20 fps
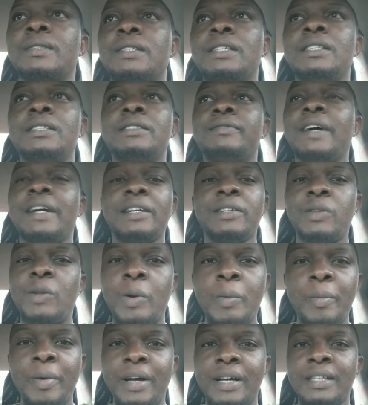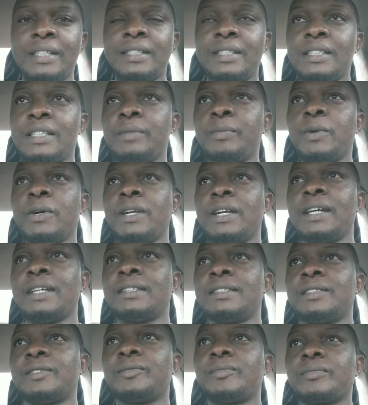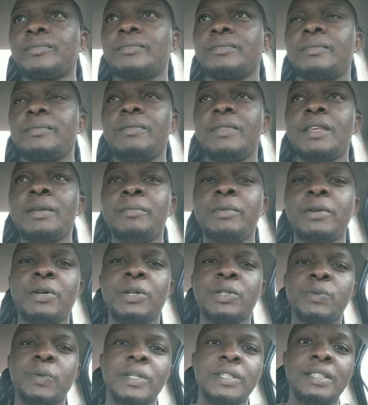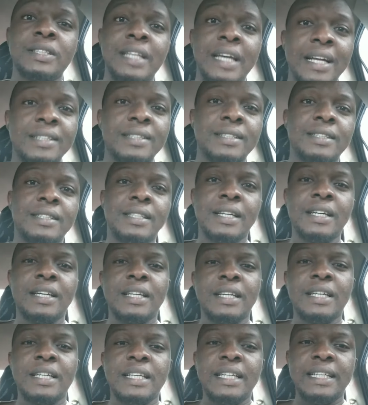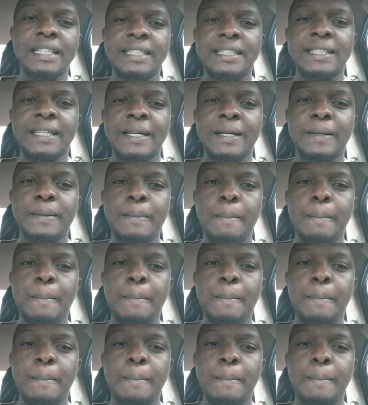It's very normal in Igbo land. Because what? Death is a